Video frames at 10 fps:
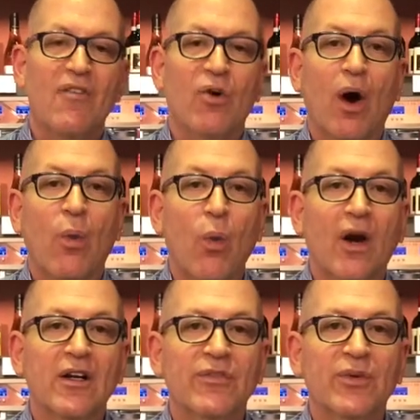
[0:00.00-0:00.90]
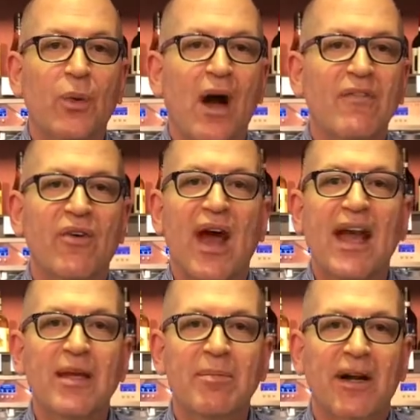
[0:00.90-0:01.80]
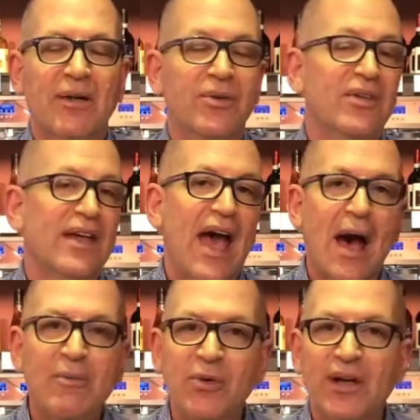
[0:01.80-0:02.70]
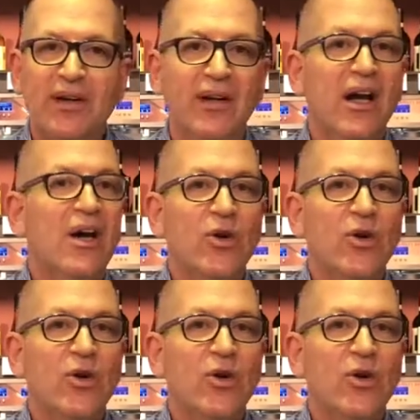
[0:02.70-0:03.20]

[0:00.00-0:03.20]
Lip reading: for a wonderful wine for anybody who's a cab drinker